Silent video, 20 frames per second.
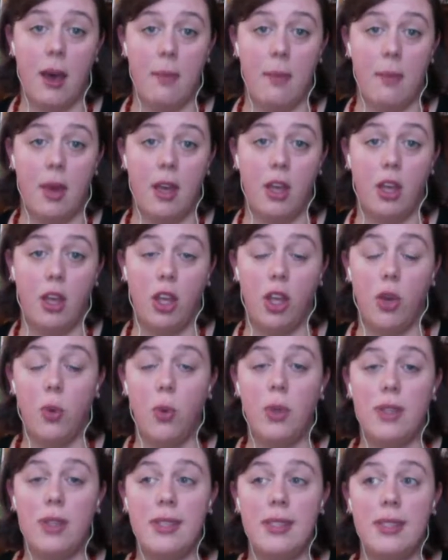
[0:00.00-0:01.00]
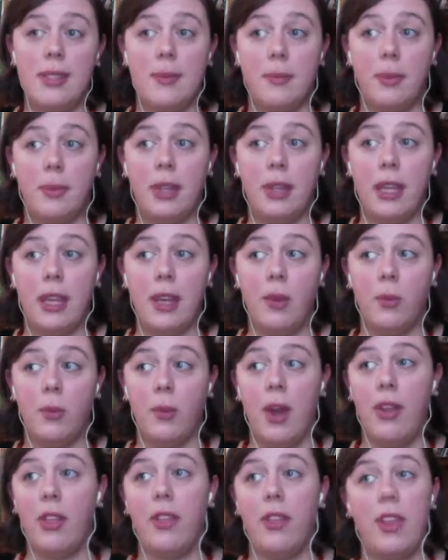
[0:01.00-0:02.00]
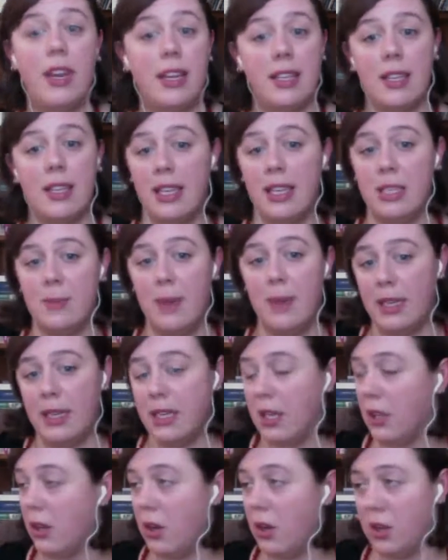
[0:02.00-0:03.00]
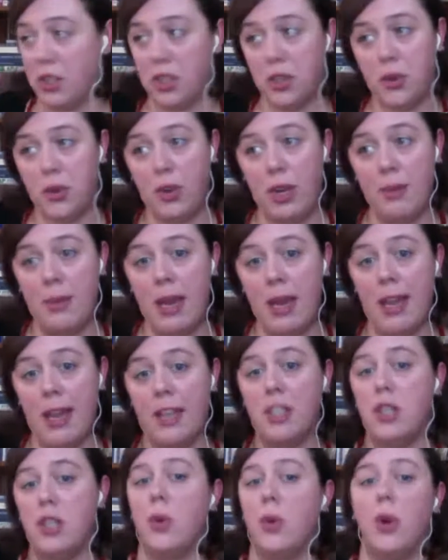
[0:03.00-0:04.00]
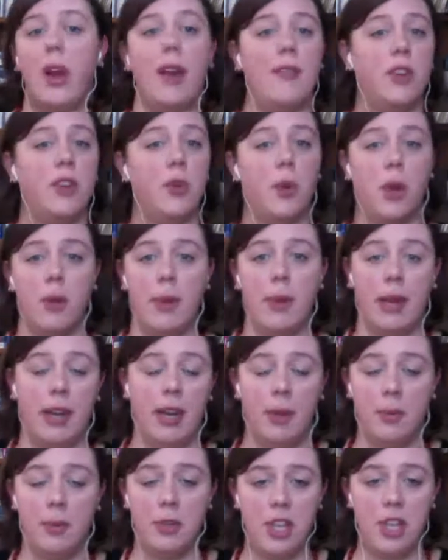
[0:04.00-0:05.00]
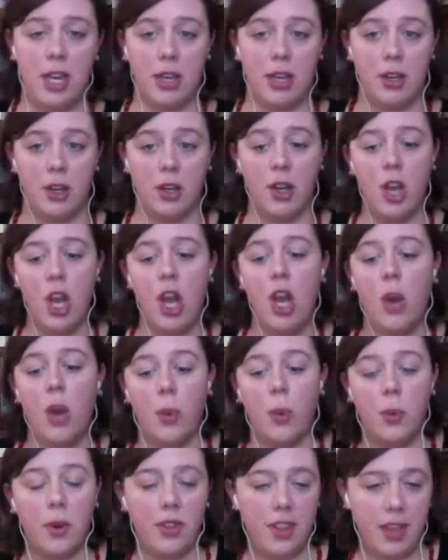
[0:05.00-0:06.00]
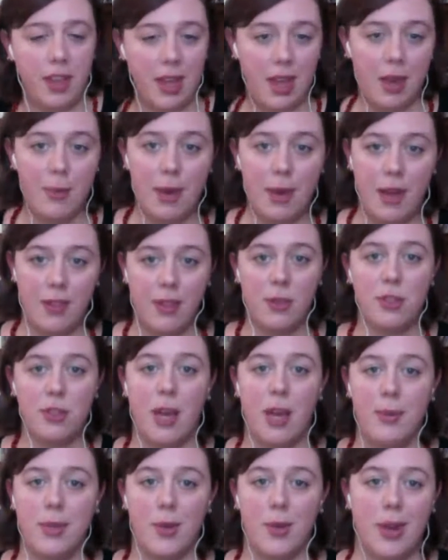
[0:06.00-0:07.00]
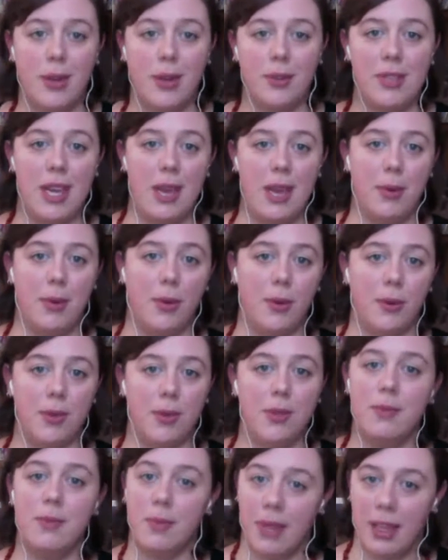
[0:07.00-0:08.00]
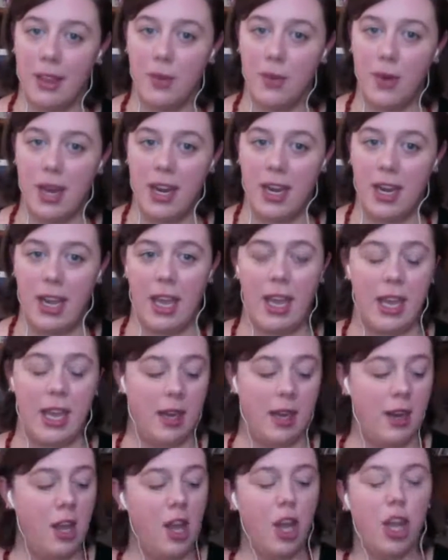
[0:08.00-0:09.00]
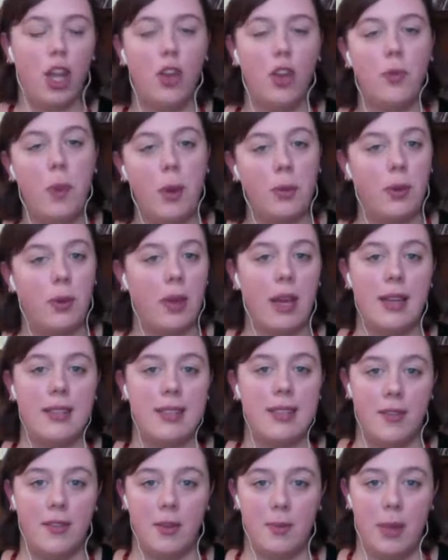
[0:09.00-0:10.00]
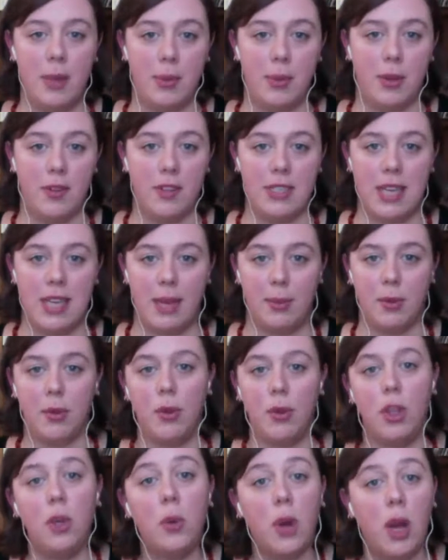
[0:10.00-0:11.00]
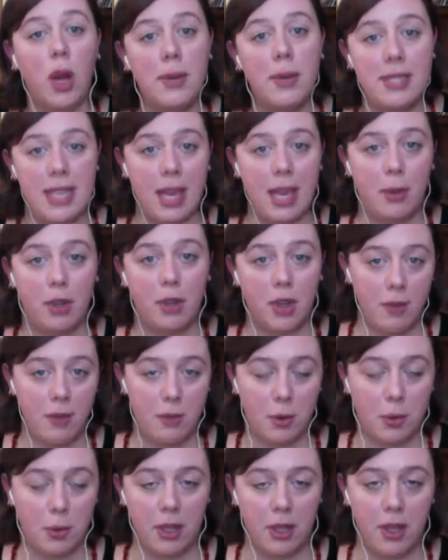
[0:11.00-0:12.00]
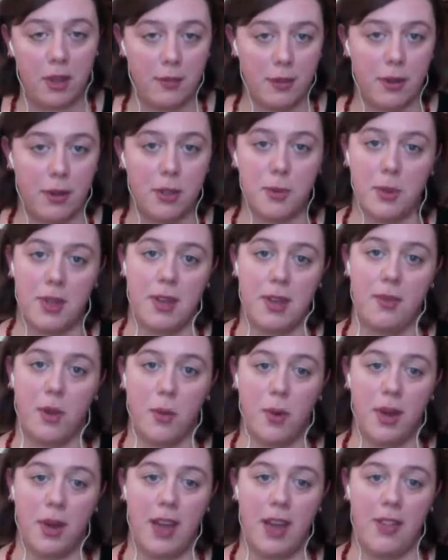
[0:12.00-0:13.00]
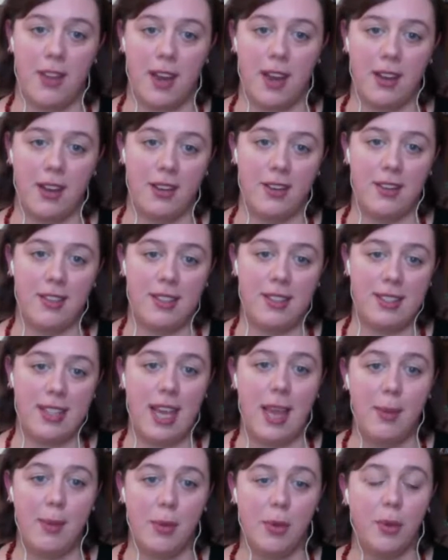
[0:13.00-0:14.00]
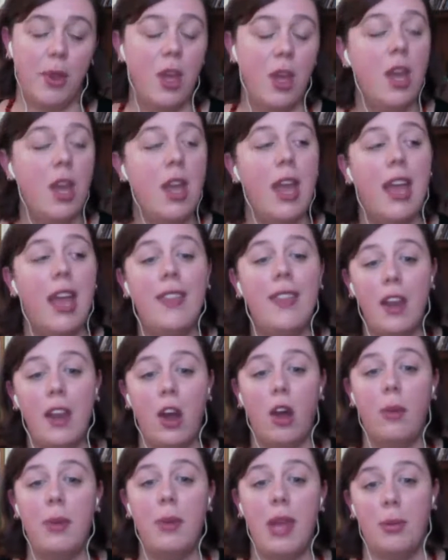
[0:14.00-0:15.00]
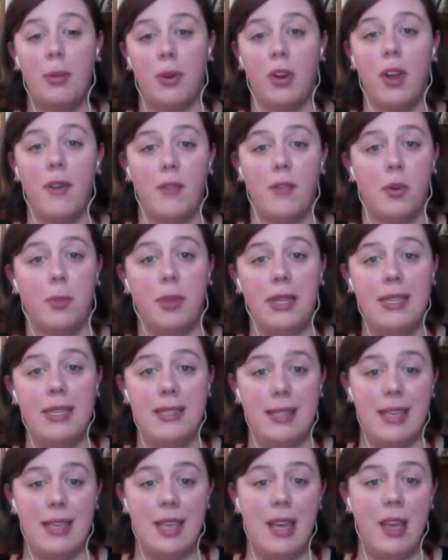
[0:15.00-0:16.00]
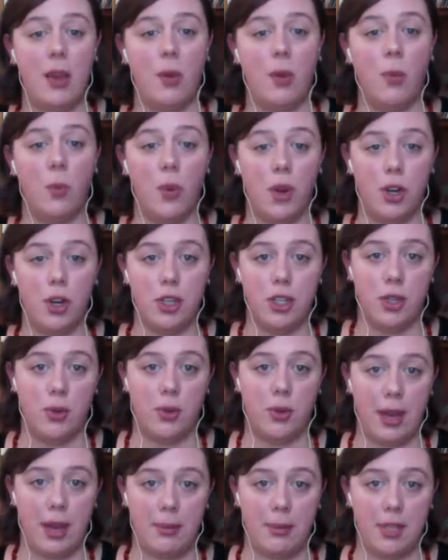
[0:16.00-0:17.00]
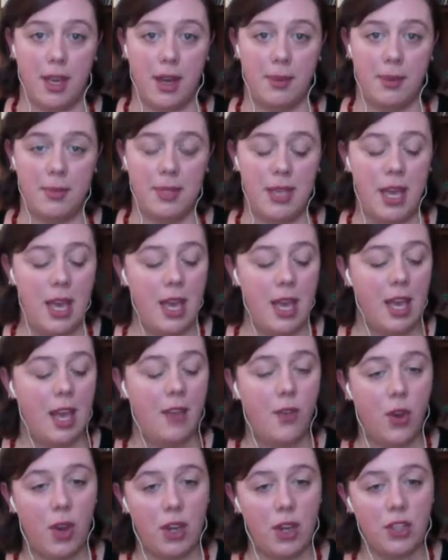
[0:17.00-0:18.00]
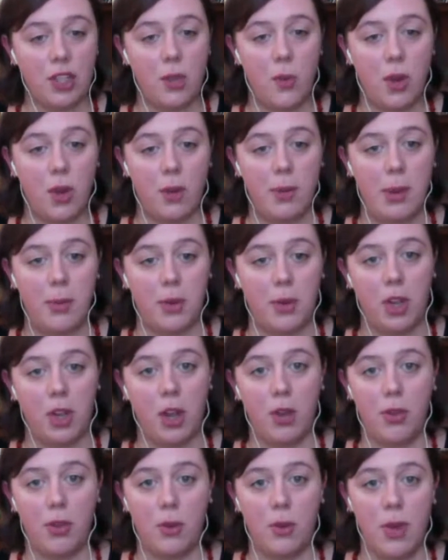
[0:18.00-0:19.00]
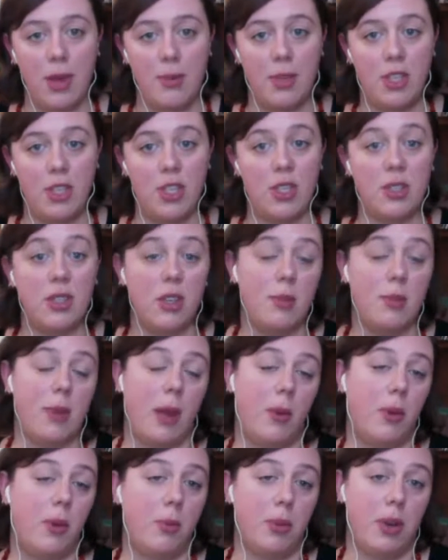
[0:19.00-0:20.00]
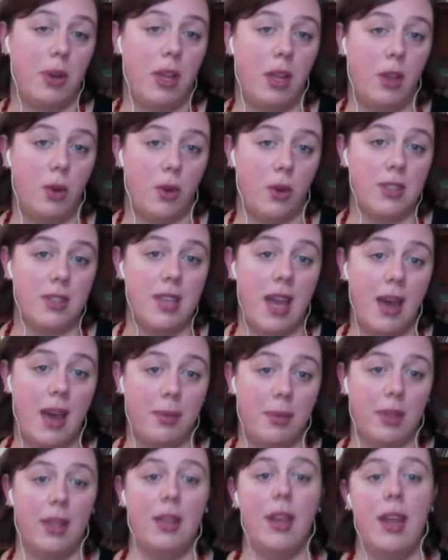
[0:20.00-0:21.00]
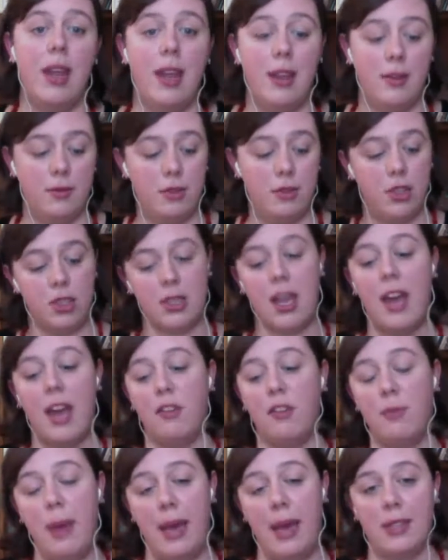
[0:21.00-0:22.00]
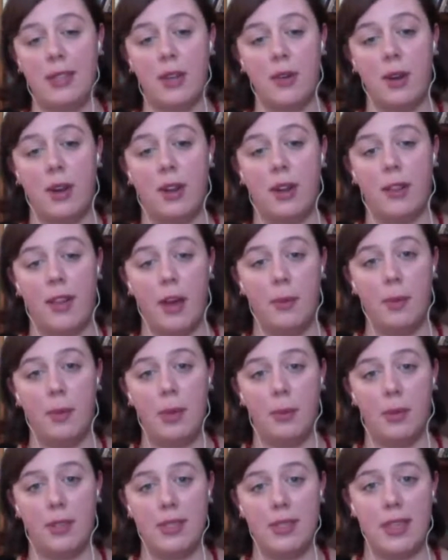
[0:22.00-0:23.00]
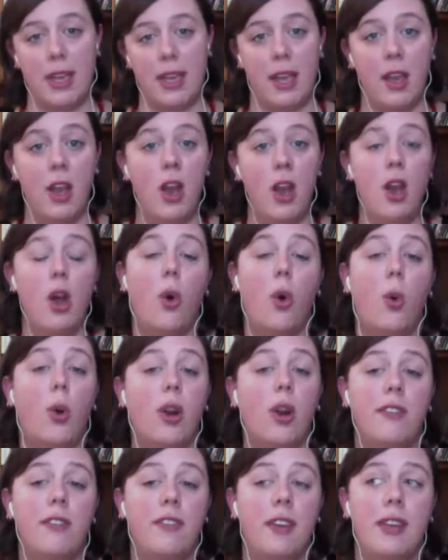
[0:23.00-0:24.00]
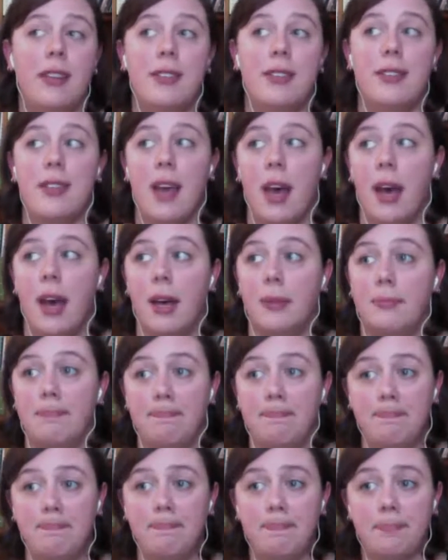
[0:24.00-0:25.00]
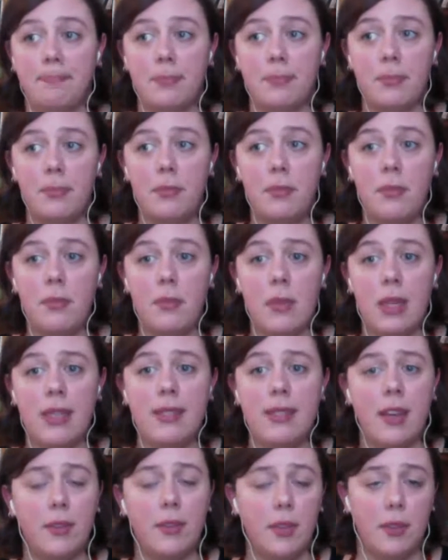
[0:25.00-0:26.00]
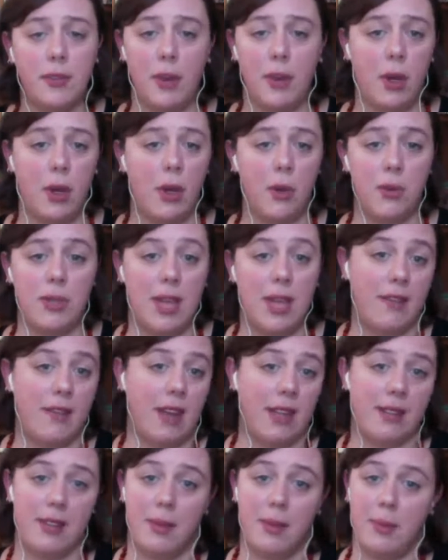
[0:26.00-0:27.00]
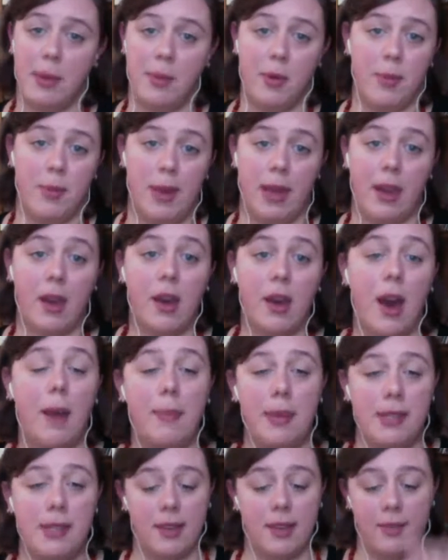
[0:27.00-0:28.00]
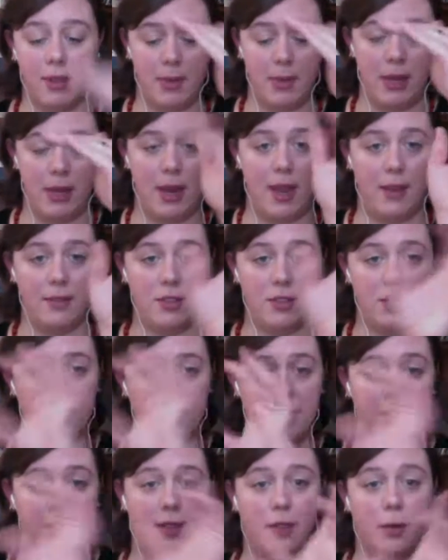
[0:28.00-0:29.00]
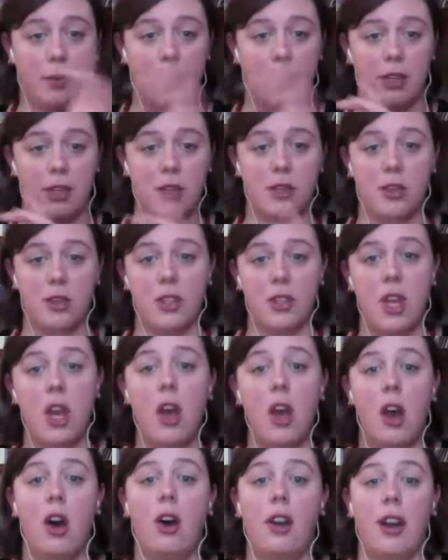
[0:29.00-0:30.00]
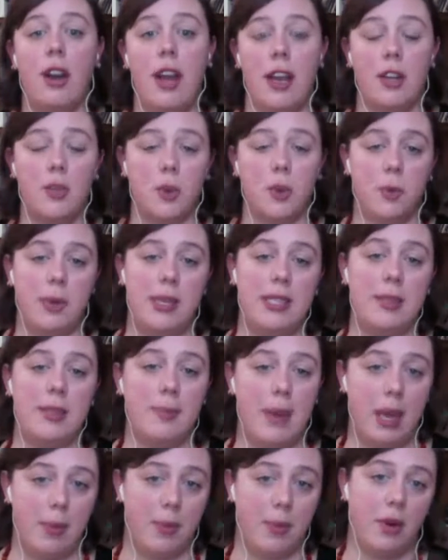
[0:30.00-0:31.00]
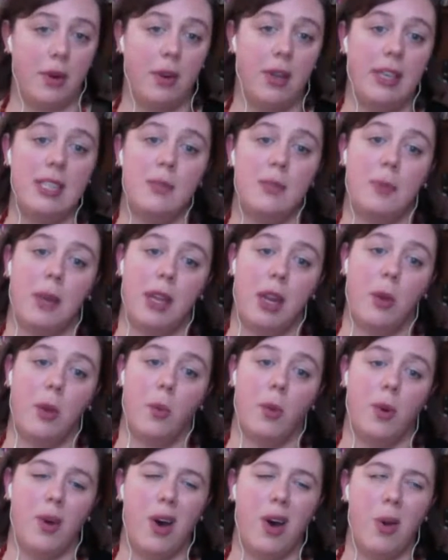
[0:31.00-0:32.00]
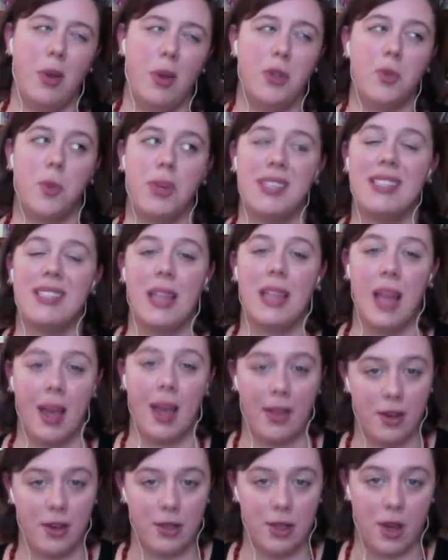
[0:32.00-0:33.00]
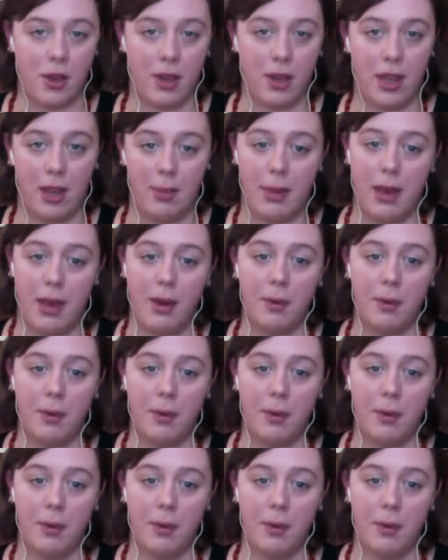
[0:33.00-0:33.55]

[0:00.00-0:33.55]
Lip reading: You would simply, rather than expecting a large screen behind you or having to worry about any projector, when we're thinking about those types of roundtables, like the wedding again, you probably got 7 people at the table. You were always able to comfortably converse with everyone at that table, and they'd all be able to comfortably see 1 or 2 laptops. If you're actually wanting people to go through images, you might want to bring your tablet and just kind of pass it around, allow people to see. Or if it's several photos, I've had some people make copies of them and have just several pictures on an actual piece of paper explaining almost what slide they're talking about.